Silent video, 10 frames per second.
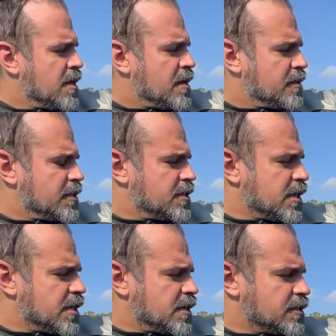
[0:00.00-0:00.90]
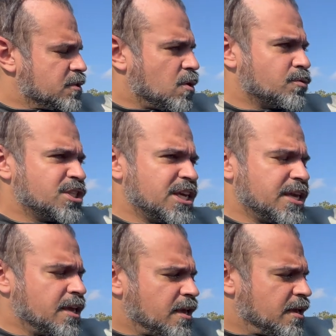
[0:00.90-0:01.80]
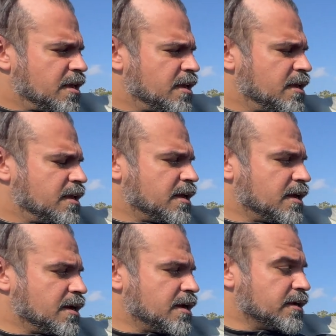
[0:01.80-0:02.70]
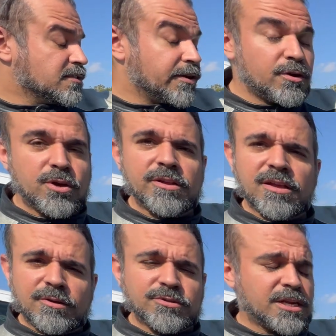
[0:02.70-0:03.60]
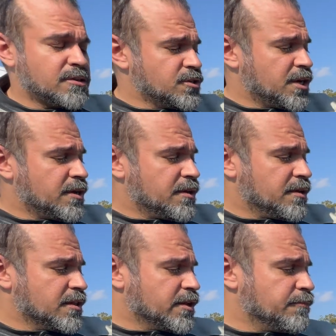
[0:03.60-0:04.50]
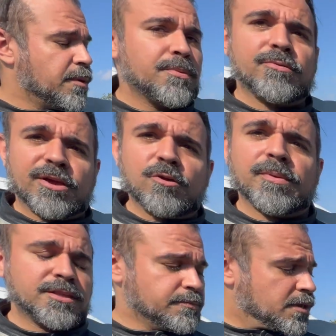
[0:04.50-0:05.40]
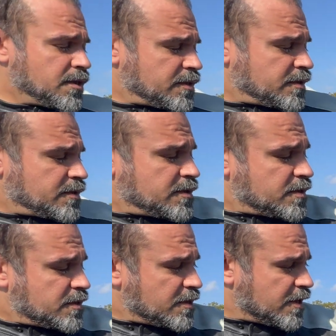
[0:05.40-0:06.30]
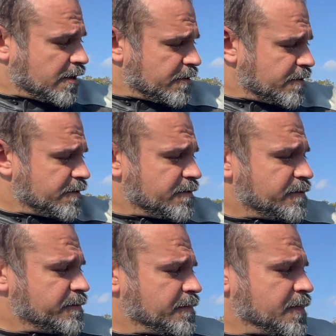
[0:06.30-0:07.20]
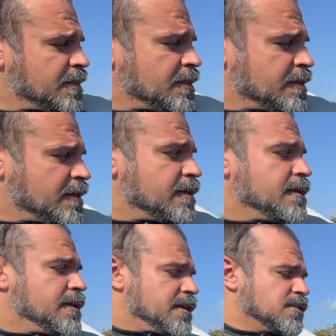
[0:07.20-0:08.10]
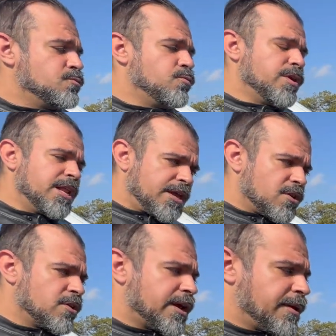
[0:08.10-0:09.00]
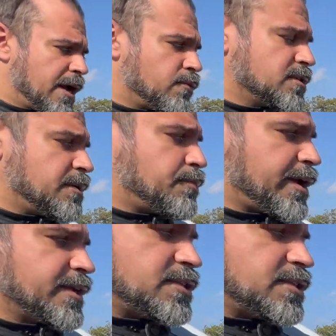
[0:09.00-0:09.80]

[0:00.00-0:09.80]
This is it's called Chigi. It's very good. I was actually that's the one from China. It's really good. I was impressed.